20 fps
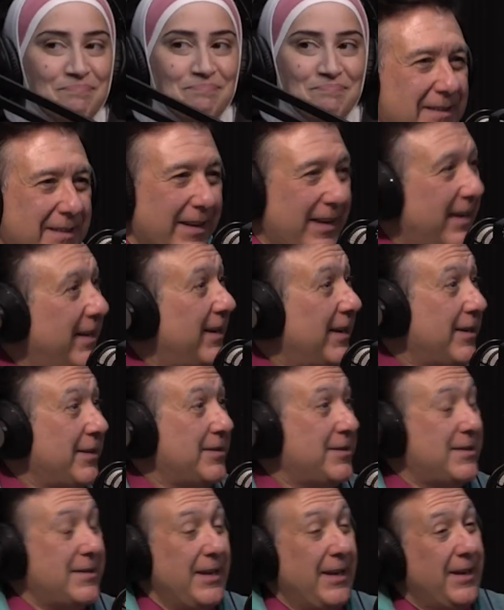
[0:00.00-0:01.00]
Yeah, it
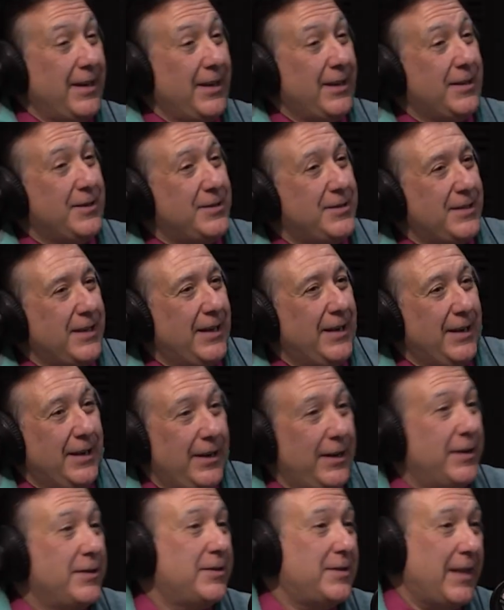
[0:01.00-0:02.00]
is. It is, yeah. and
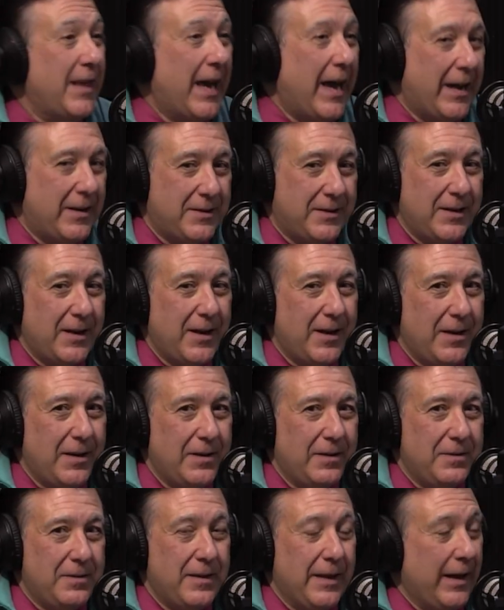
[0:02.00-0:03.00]
it is that
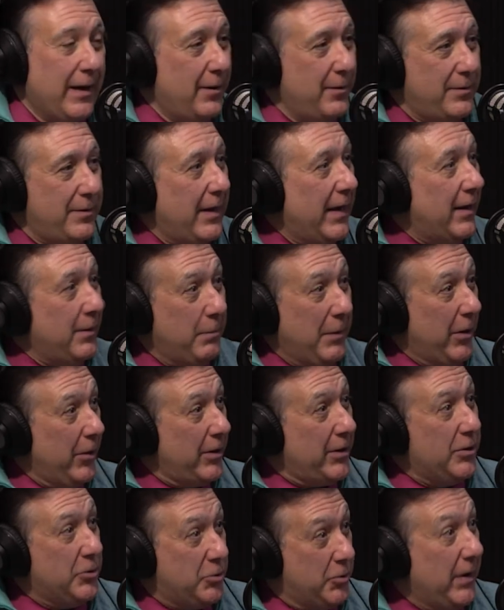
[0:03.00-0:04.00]
uh, that that
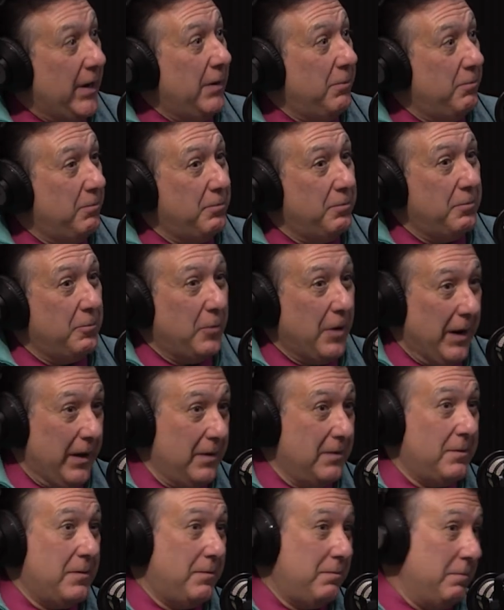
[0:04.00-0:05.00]
American dream,
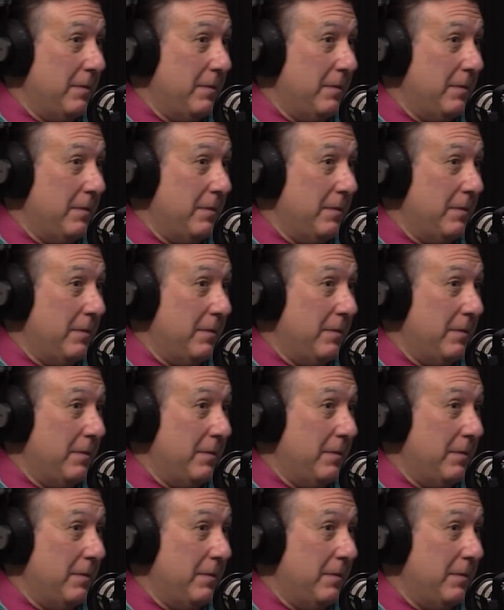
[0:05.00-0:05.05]
right?